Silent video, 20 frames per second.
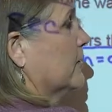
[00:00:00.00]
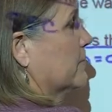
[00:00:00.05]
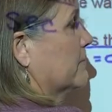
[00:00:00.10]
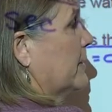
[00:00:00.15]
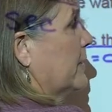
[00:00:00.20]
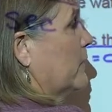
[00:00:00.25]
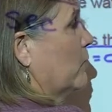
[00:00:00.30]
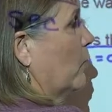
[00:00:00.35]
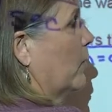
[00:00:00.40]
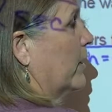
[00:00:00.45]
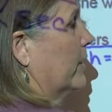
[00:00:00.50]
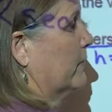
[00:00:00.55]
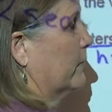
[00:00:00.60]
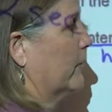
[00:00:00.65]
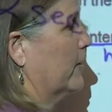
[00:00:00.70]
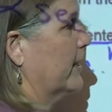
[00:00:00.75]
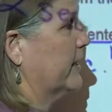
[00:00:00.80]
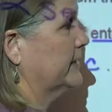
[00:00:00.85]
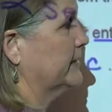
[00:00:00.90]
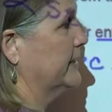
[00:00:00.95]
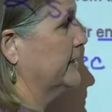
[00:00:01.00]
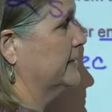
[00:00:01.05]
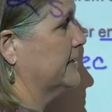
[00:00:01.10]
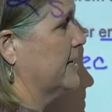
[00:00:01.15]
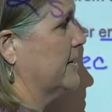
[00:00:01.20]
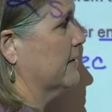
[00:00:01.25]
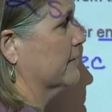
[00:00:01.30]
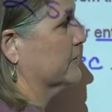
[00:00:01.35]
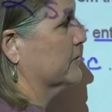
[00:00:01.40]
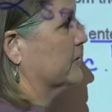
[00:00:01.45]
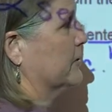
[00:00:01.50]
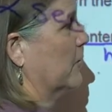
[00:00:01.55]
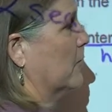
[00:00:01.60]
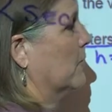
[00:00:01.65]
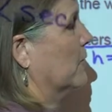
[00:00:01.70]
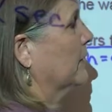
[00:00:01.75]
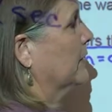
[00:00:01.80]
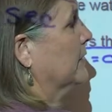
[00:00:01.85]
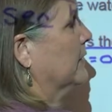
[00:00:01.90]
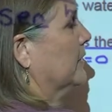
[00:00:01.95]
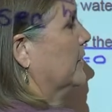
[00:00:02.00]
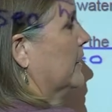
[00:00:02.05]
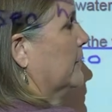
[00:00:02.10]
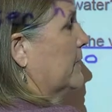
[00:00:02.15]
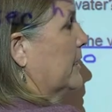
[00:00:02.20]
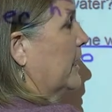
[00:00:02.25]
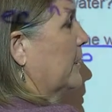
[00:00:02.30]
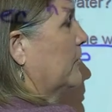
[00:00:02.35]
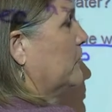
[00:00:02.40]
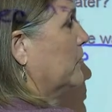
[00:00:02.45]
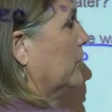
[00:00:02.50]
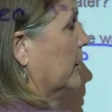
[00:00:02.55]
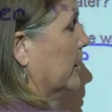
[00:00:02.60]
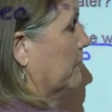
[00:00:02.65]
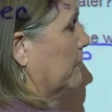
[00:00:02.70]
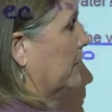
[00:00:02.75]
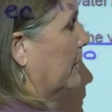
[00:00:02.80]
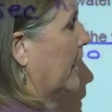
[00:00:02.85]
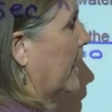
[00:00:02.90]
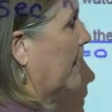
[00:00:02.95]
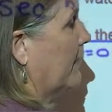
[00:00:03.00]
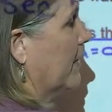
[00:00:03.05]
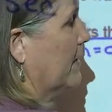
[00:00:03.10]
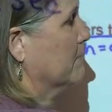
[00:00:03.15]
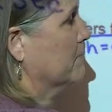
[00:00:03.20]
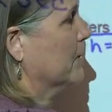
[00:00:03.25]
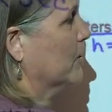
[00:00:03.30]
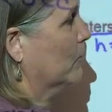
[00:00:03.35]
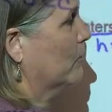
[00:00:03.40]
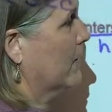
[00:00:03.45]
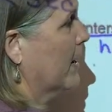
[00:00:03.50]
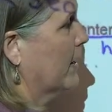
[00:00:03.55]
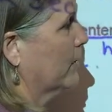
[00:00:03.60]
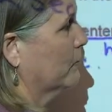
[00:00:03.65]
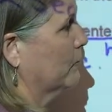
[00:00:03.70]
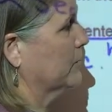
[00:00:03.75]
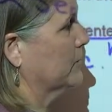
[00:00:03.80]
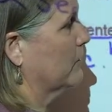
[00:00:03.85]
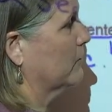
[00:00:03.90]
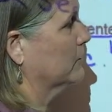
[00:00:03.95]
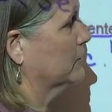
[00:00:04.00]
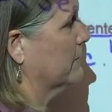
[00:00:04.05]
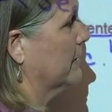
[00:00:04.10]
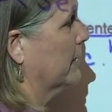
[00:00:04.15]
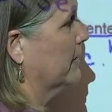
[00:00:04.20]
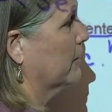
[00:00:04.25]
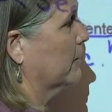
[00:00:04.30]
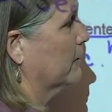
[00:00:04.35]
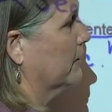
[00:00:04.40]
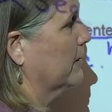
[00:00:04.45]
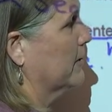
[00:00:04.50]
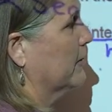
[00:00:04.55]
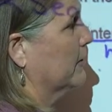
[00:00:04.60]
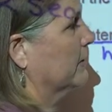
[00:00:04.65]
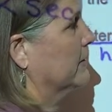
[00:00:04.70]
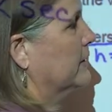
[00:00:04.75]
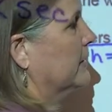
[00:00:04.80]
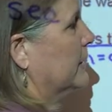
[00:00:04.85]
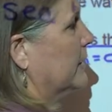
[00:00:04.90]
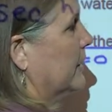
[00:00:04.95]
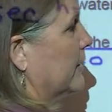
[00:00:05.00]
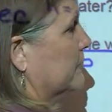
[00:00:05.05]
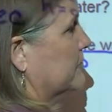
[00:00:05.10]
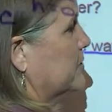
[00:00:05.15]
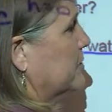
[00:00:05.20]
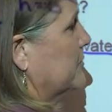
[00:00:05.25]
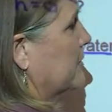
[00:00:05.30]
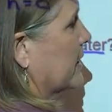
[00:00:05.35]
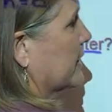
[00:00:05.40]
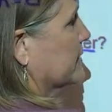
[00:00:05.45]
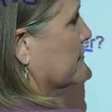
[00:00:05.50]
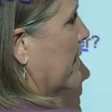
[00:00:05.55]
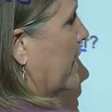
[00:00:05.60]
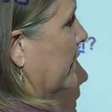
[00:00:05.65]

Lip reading: going to be whatever x is here. So again, you can apply that mental math we talked about earlier. If 2x